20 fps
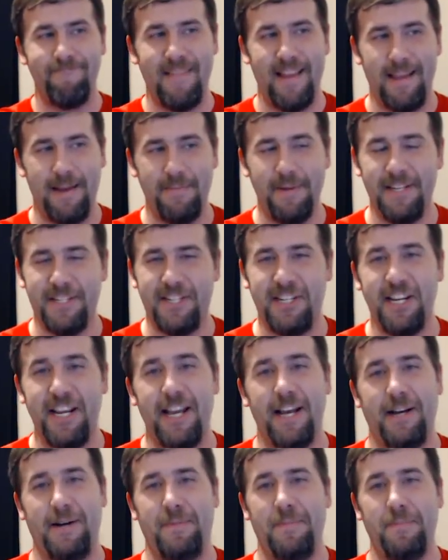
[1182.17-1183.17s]
I'm going to
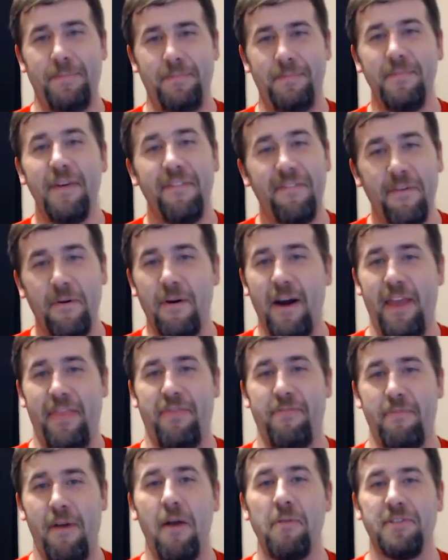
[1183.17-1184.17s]
chill before I
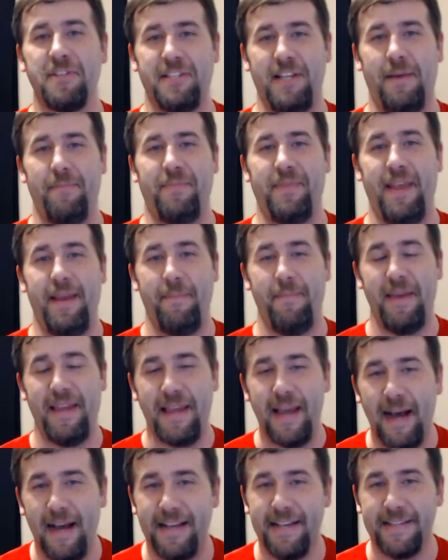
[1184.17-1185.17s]
throw something,
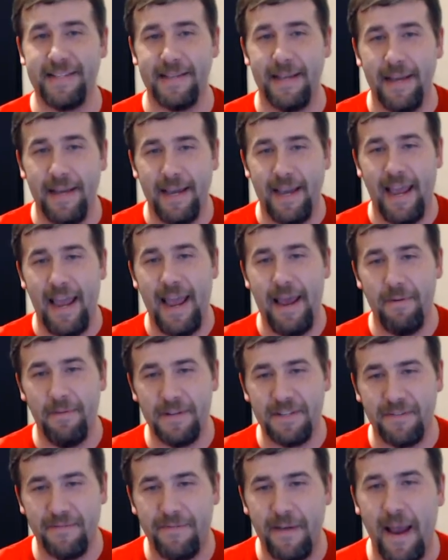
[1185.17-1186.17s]
because it
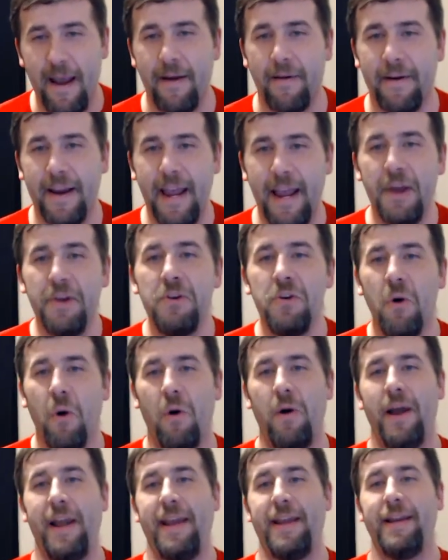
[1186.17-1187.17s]
was very
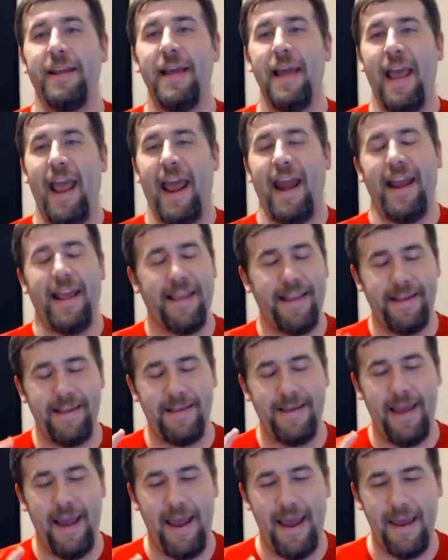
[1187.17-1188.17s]
annoying and it
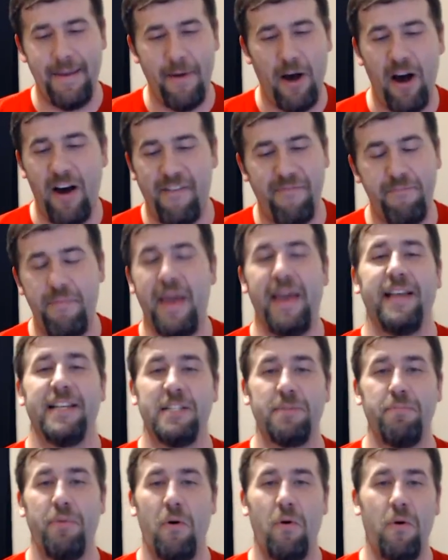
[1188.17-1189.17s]
came off
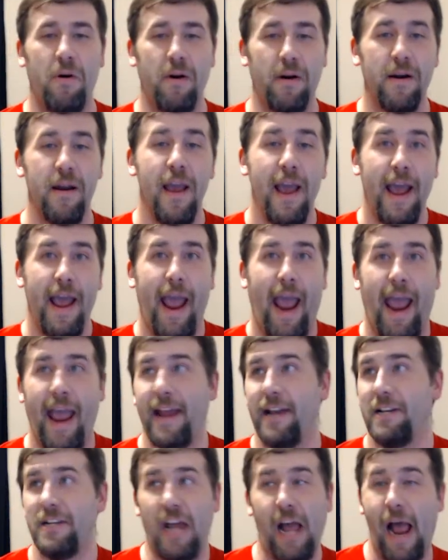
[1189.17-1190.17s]
piss poor.
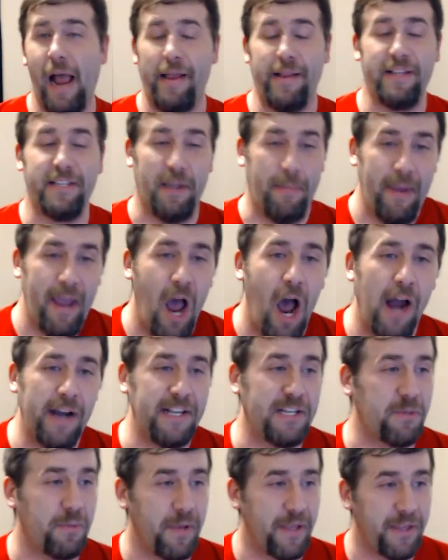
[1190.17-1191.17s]
And to be
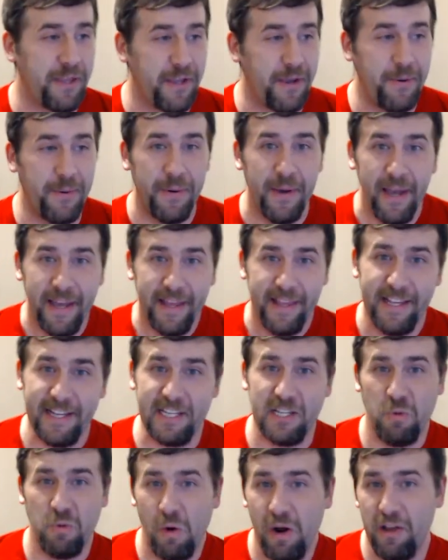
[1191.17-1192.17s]
honest with you,
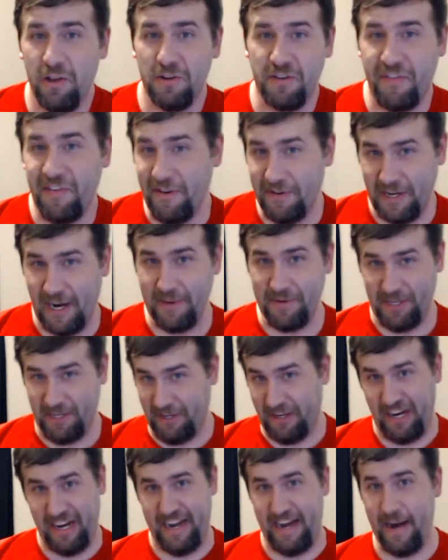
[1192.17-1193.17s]
this is one of those few times that
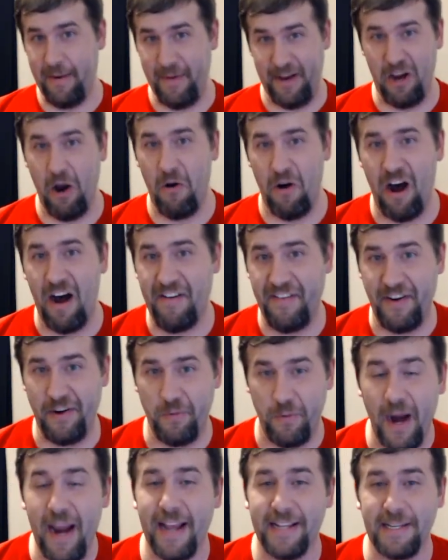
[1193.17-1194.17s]
you're going to hear me go off
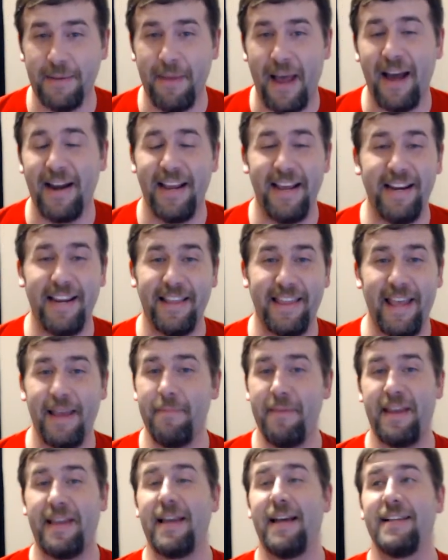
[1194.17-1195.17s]
and rant about anything,
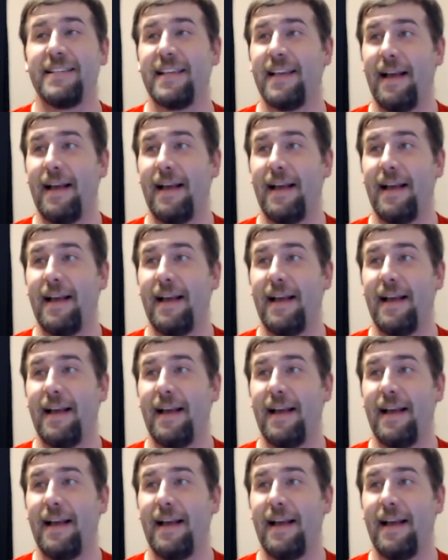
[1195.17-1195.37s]
because